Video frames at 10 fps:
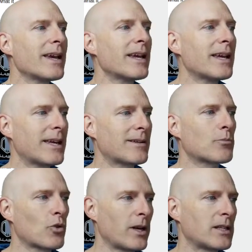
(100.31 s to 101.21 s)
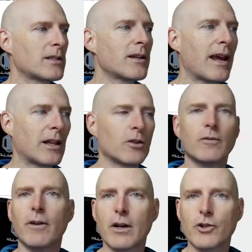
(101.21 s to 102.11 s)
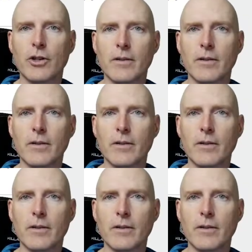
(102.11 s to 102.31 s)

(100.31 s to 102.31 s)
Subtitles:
it prints hello function.